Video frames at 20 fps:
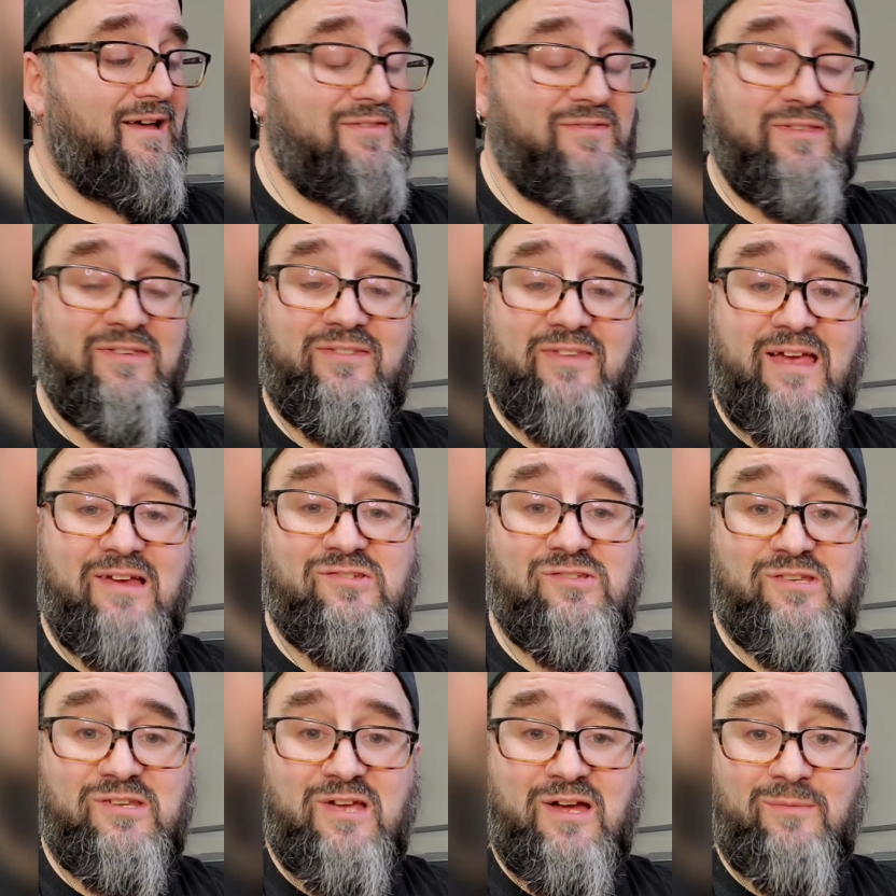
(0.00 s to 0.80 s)
this
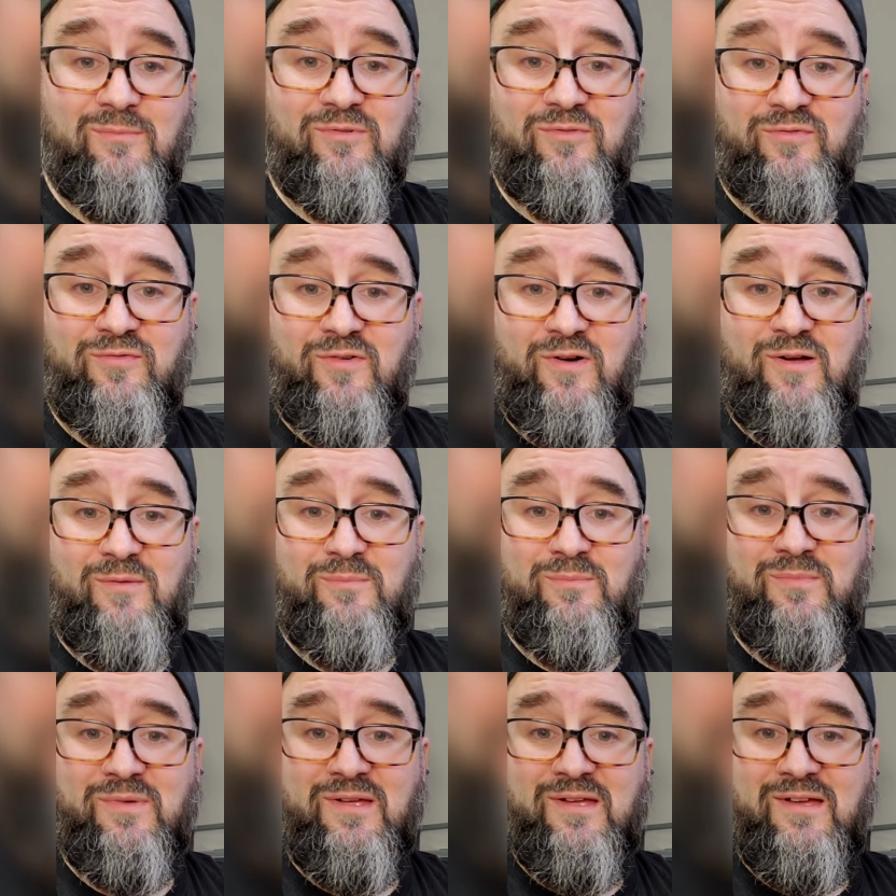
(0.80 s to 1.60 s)
actually comes
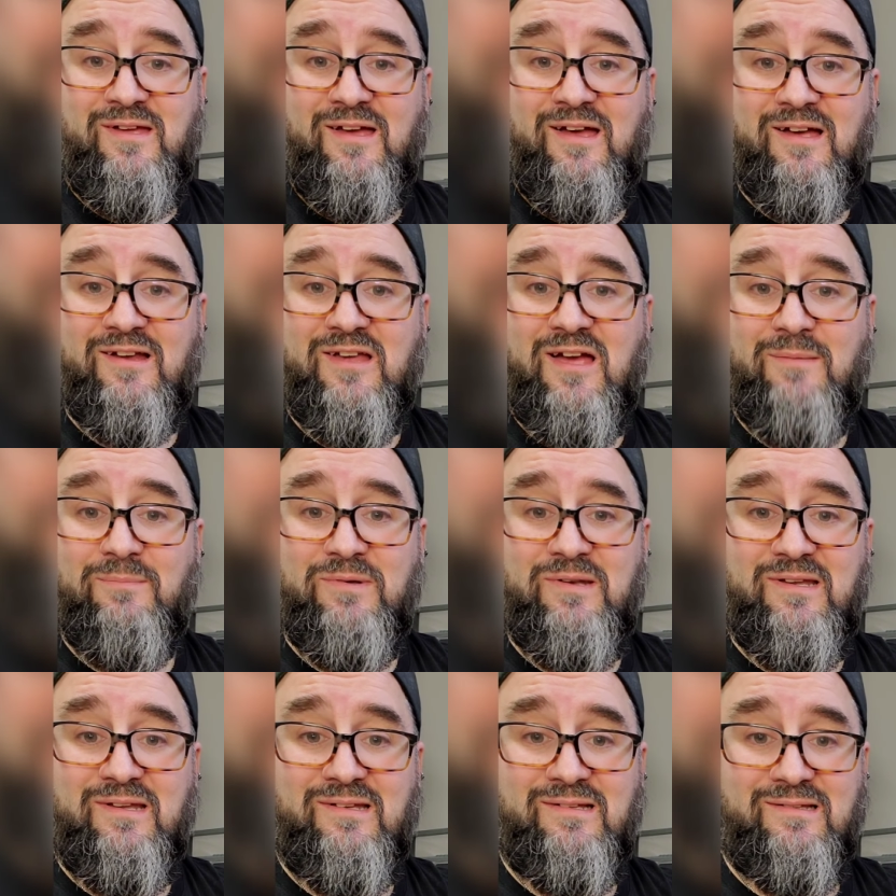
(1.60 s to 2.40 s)
from a
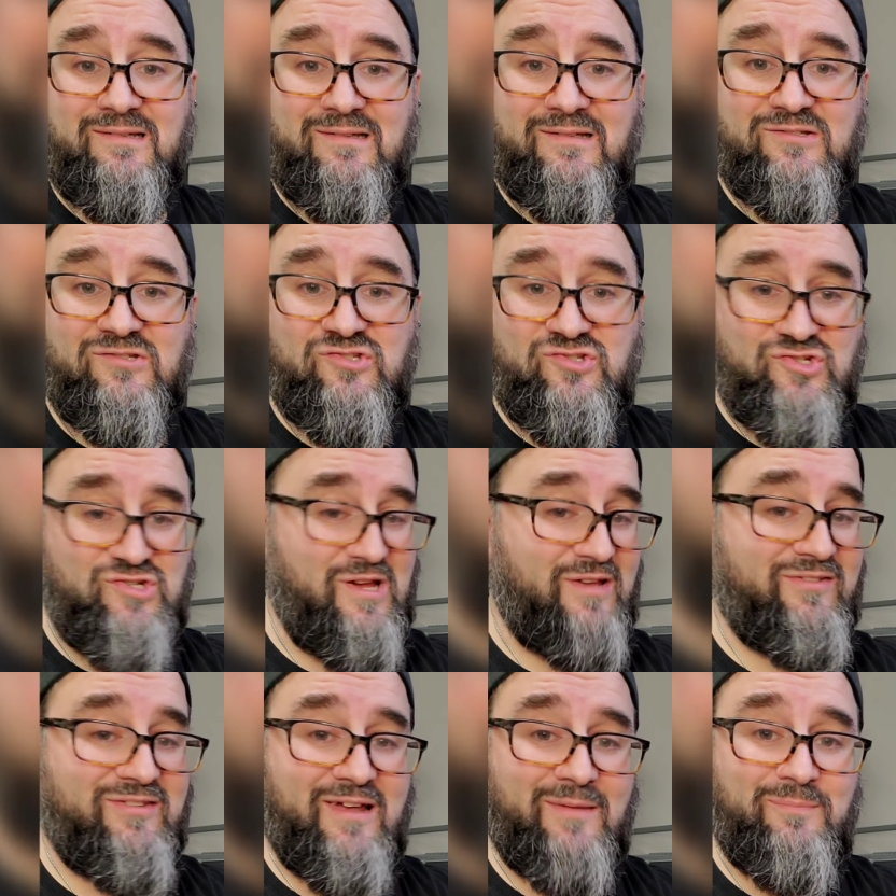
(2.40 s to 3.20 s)
company
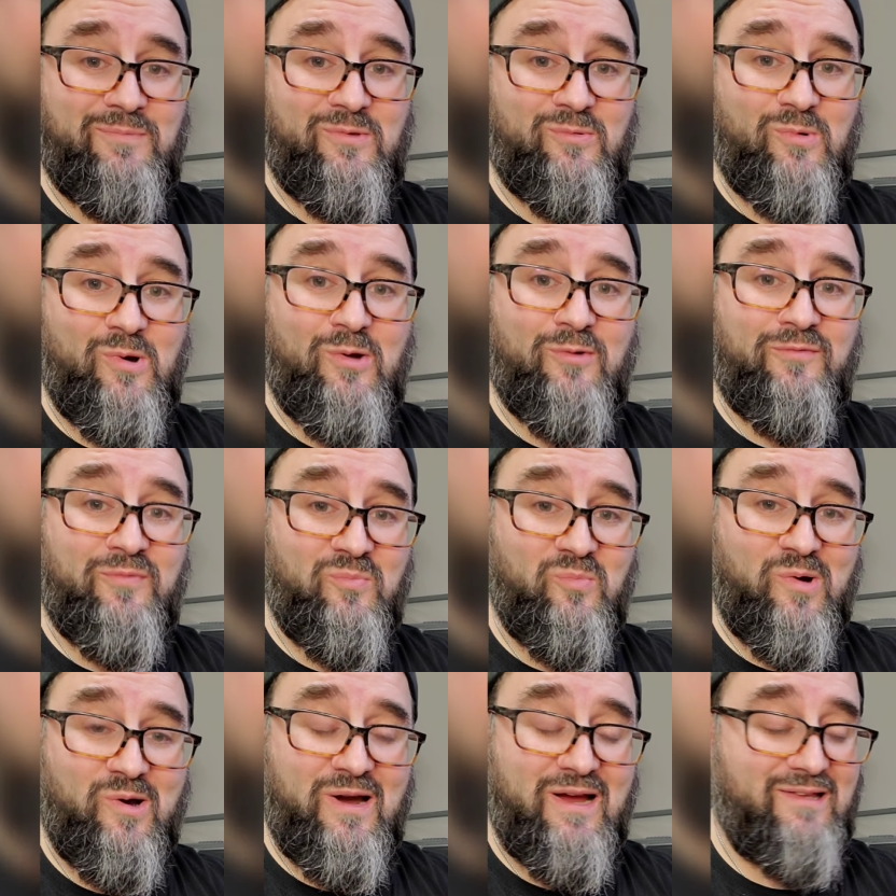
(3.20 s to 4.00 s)
just up the road
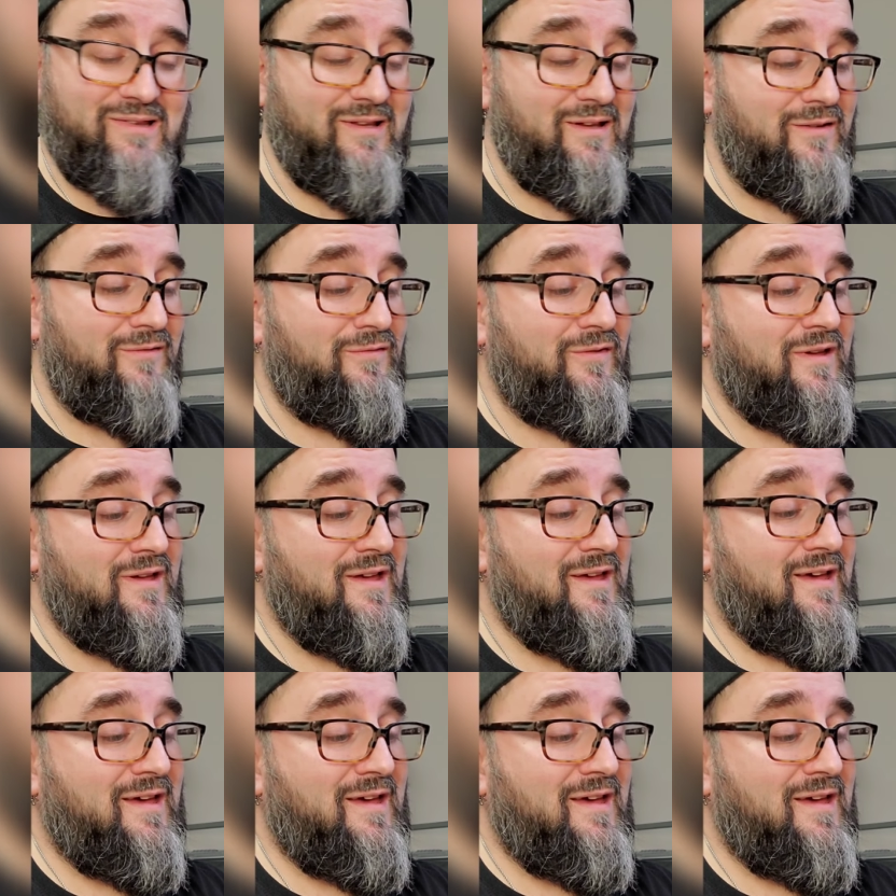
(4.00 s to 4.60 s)
from where I live.